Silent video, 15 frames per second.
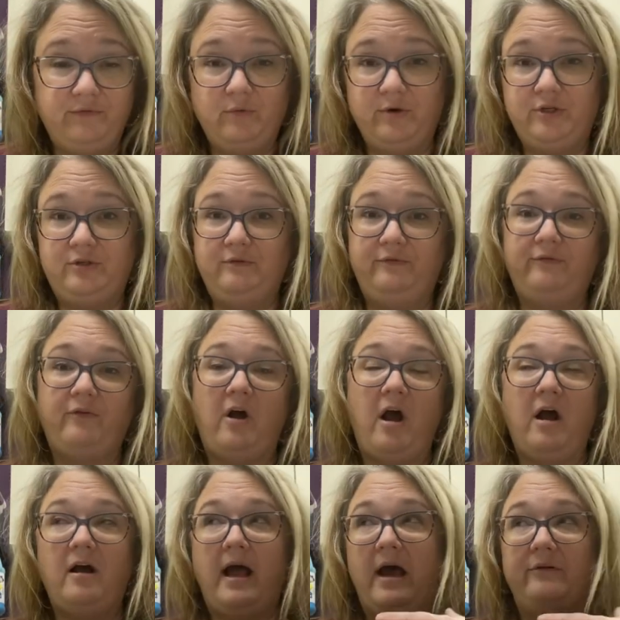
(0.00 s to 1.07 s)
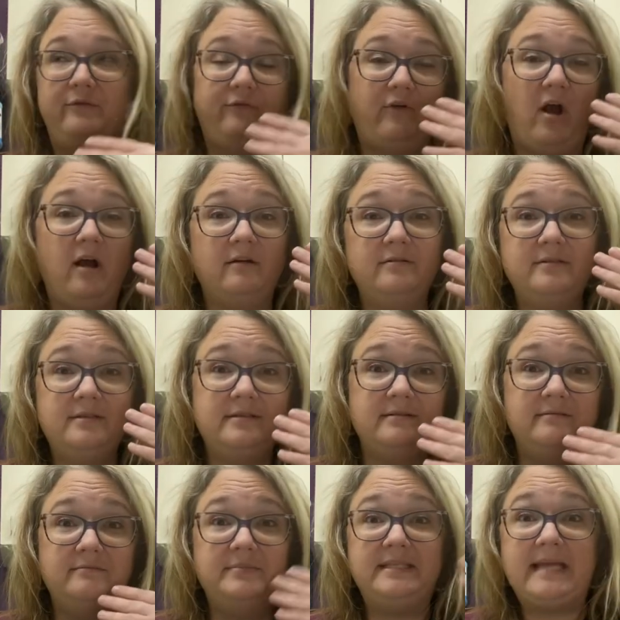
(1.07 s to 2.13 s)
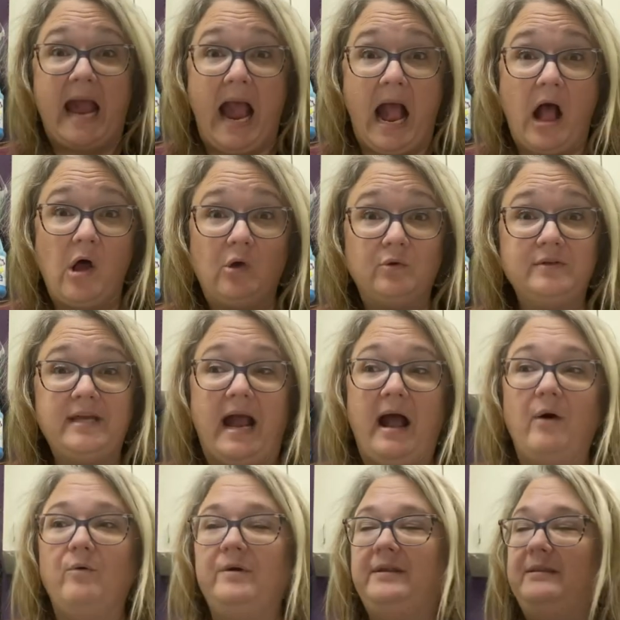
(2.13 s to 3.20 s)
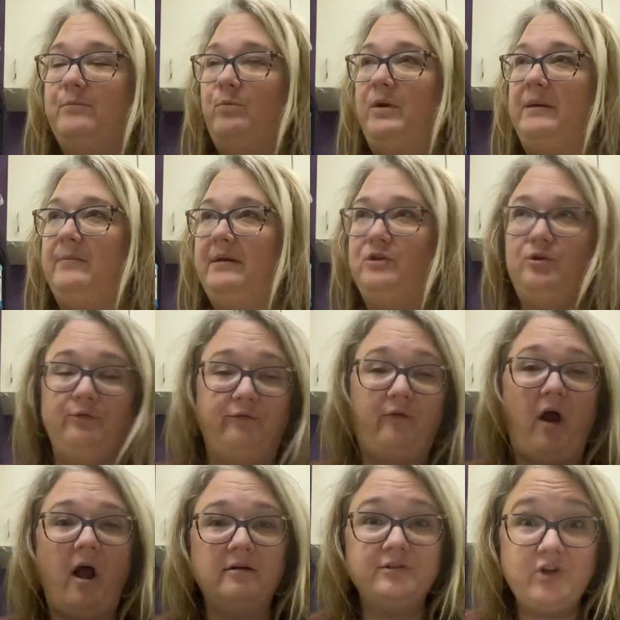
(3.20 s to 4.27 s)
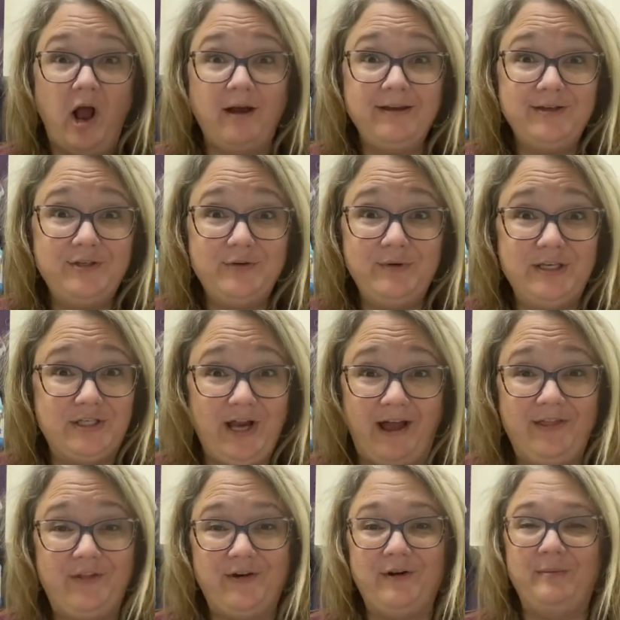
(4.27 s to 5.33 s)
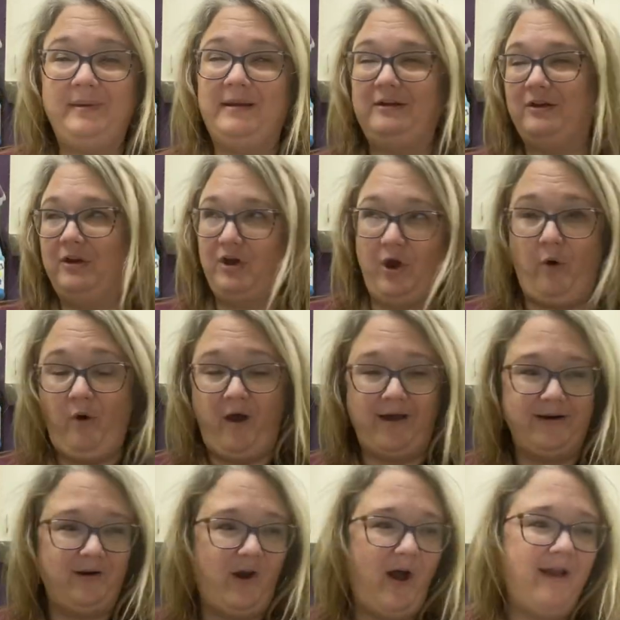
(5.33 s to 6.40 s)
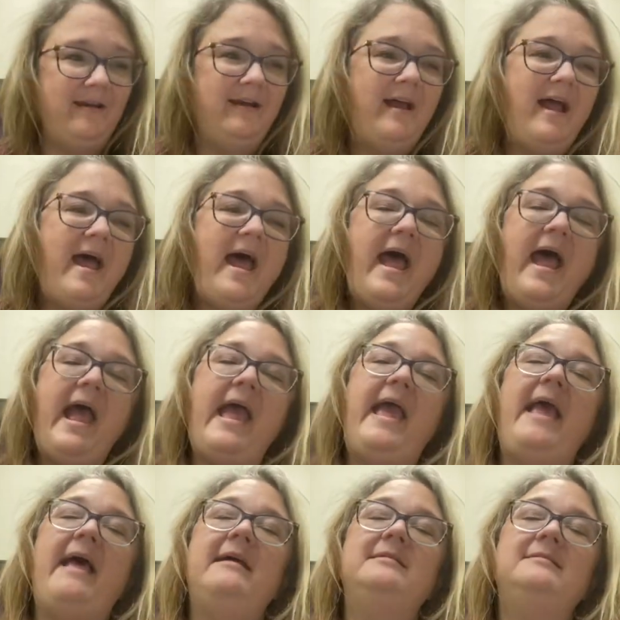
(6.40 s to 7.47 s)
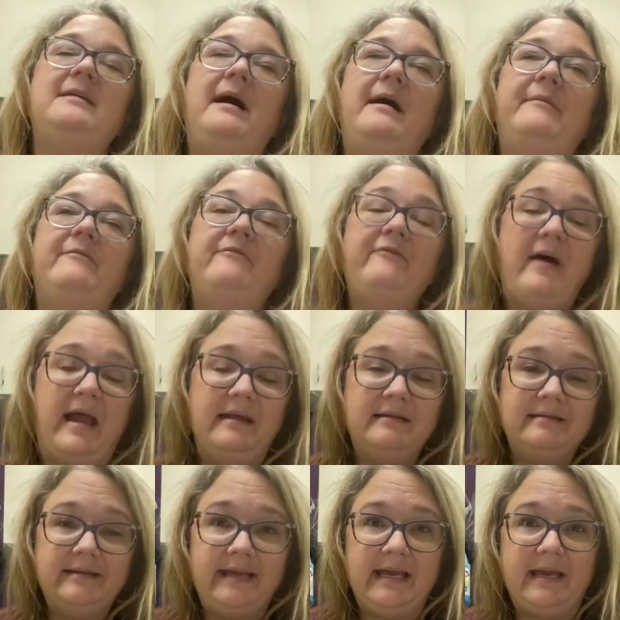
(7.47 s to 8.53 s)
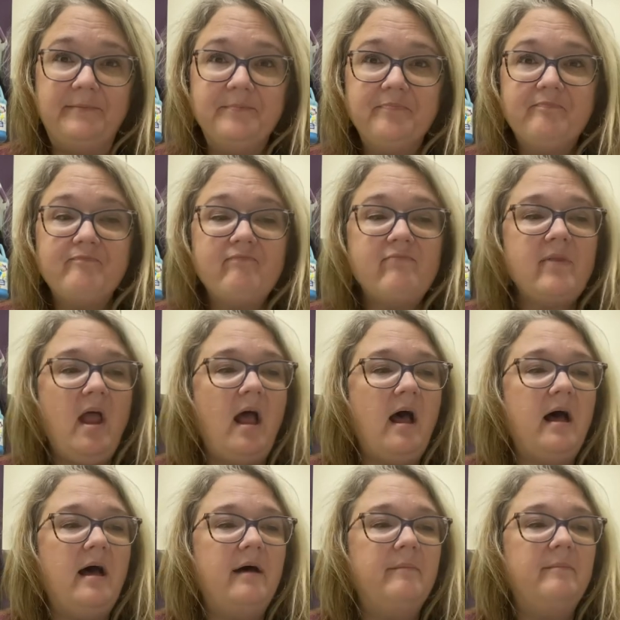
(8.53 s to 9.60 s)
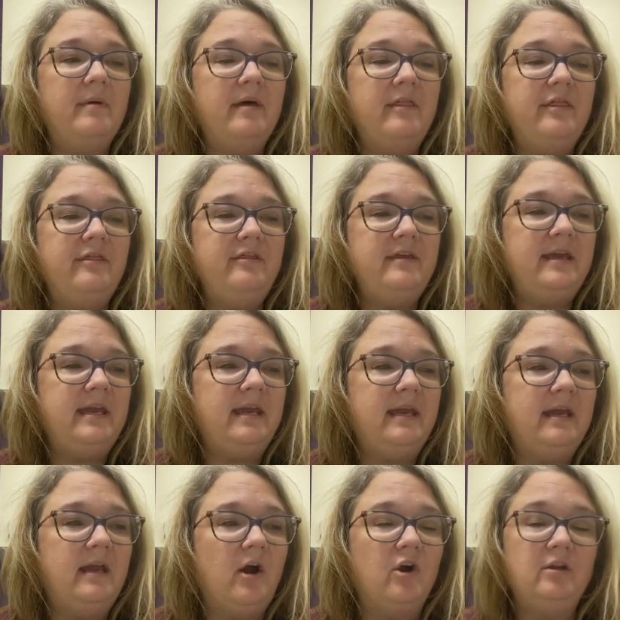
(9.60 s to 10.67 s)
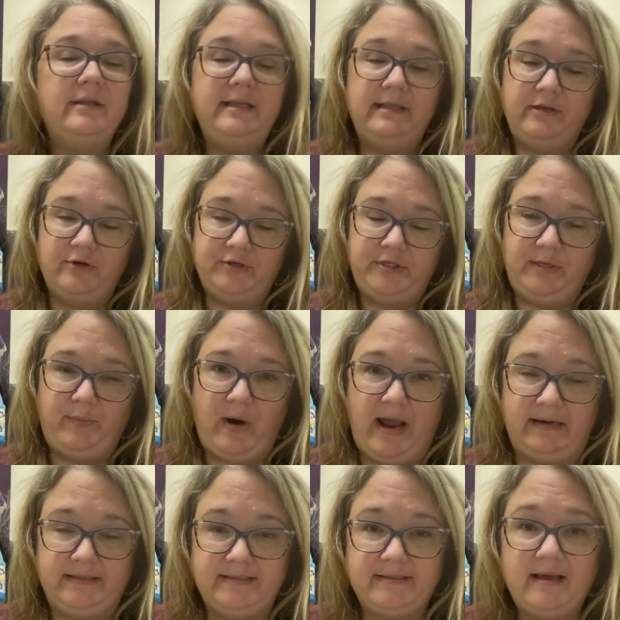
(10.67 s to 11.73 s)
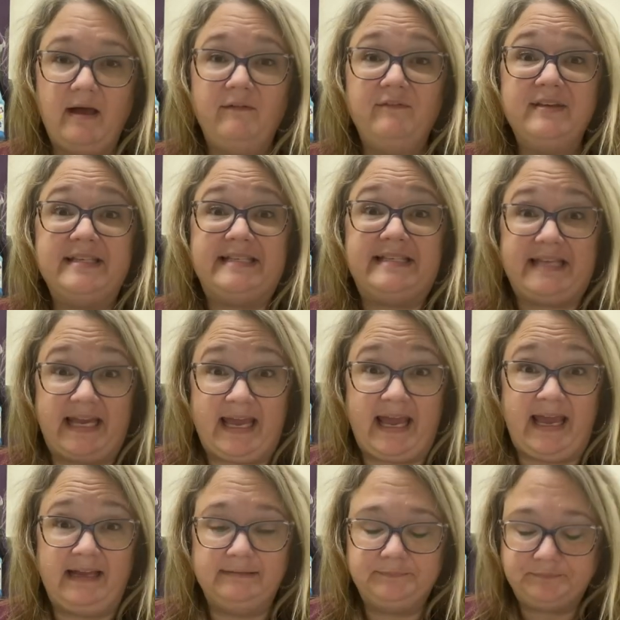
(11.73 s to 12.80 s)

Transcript: How do frogs sound? How would we be two frogs talking to each other? It could go on and on. And finally, the early literacy practice of singing.